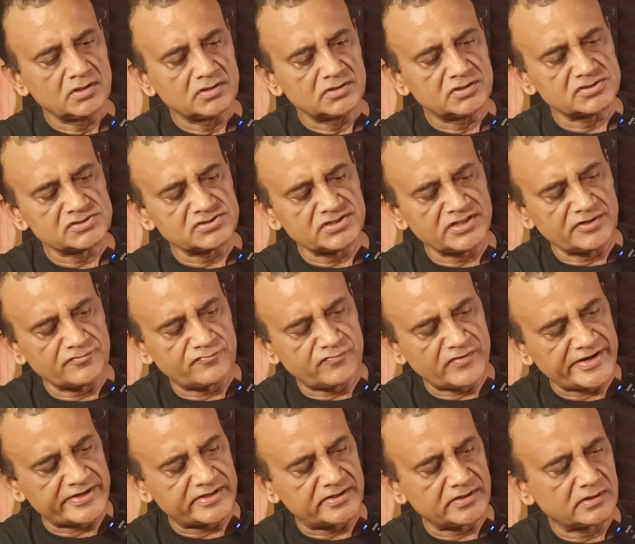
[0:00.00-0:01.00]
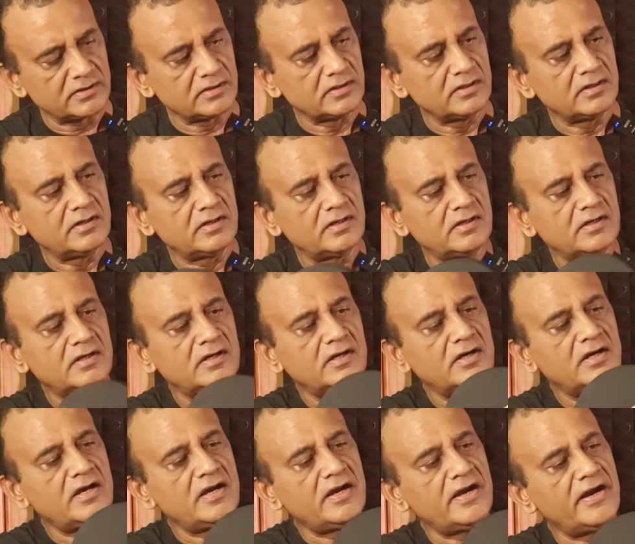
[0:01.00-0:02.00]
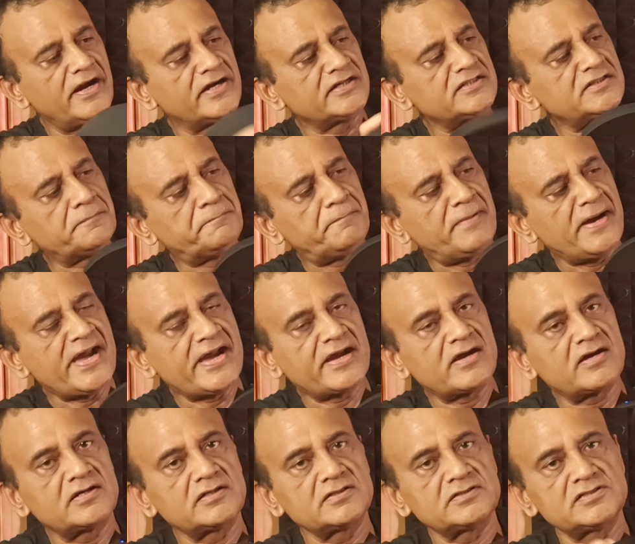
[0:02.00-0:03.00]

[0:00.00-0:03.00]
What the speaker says: This is the reflector, At the back,